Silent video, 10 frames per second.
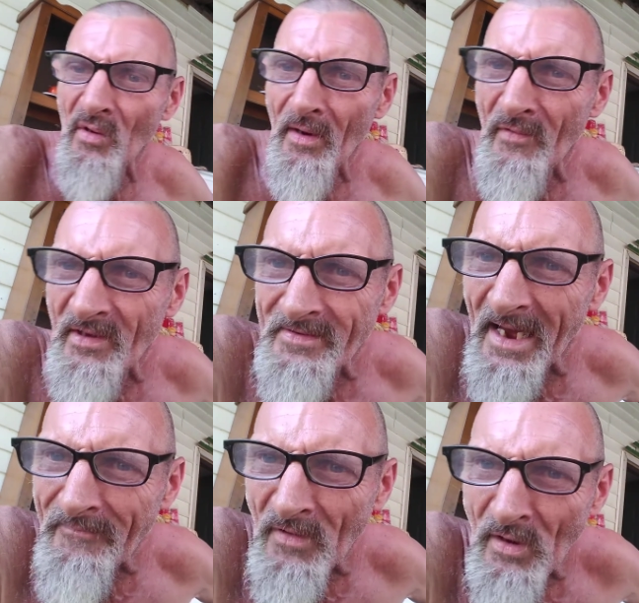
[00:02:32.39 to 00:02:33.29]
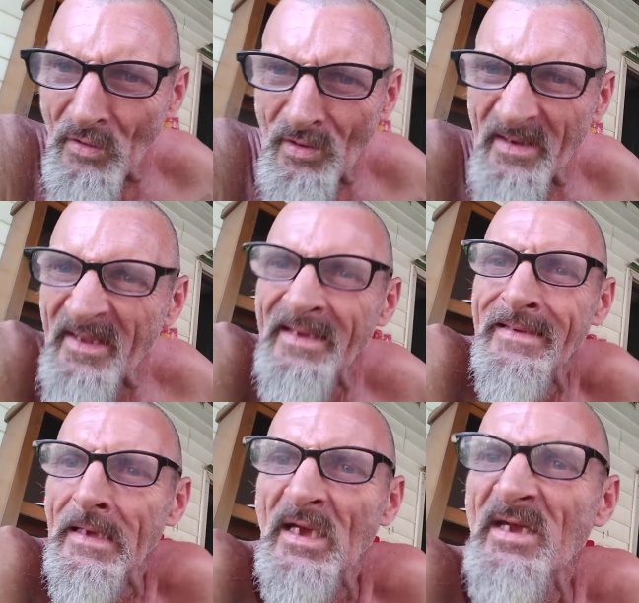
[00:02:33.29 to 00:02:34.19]
over this afternoon and
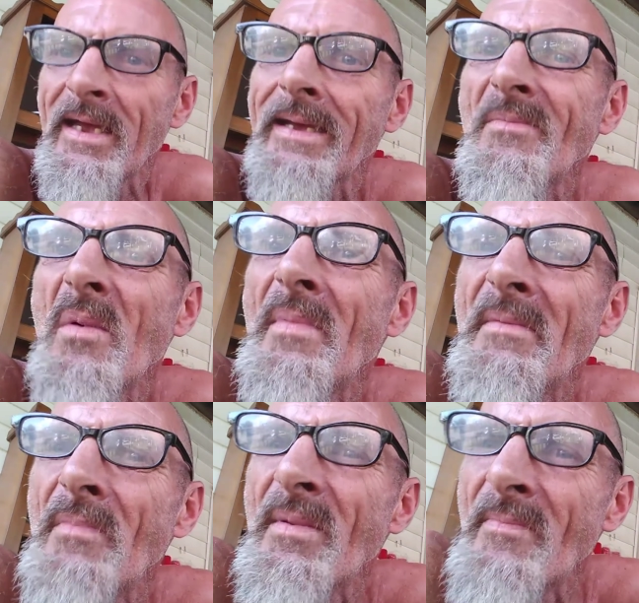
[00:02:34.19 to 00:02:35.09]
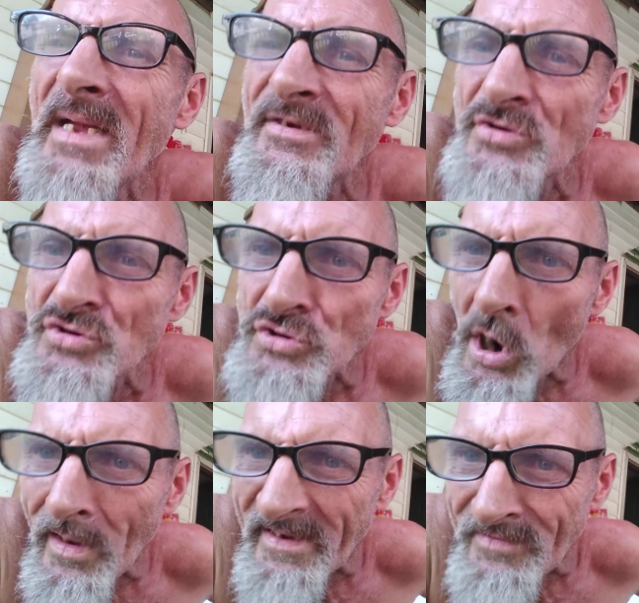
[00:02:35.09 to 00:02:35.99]
Kicking My Ben would be
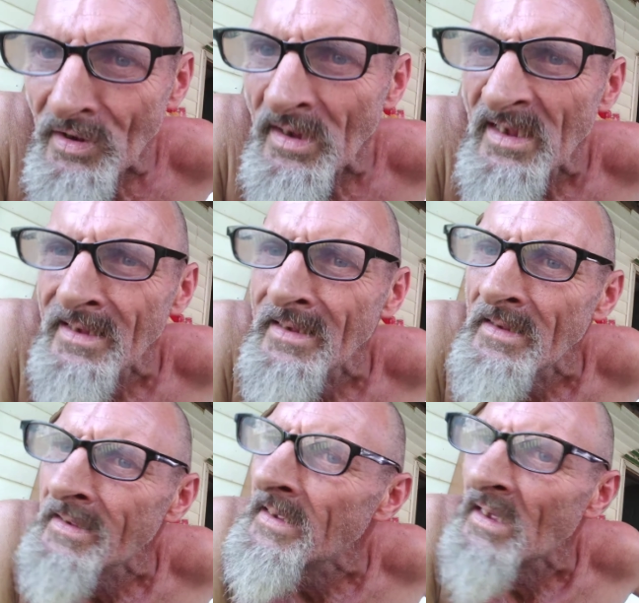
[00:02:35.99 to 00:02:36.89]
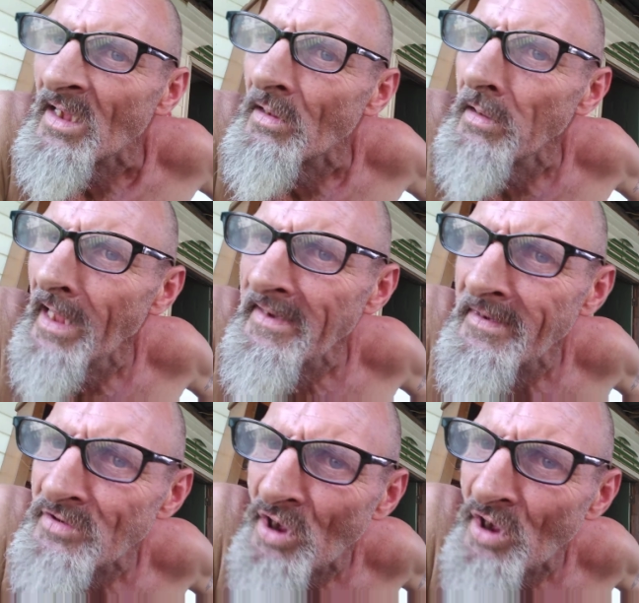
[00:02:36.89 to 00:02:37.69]
surely to lay his